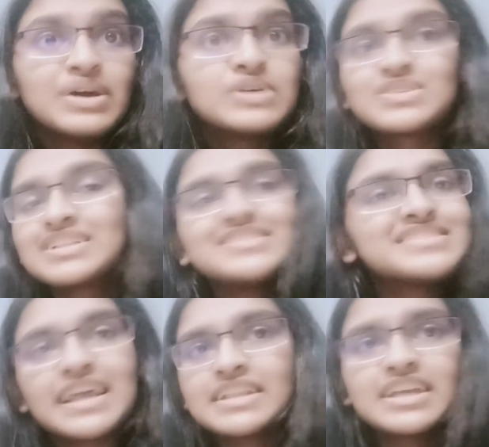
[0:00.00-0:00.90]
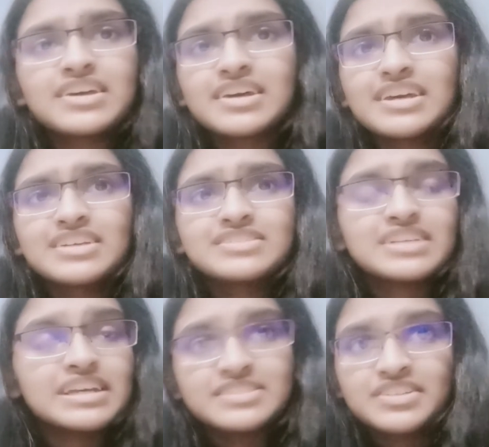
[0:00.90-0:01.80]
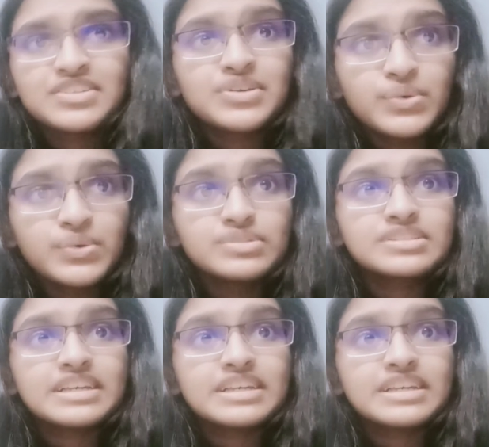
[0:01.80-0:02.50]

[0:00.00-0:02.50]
So this technique is easy to use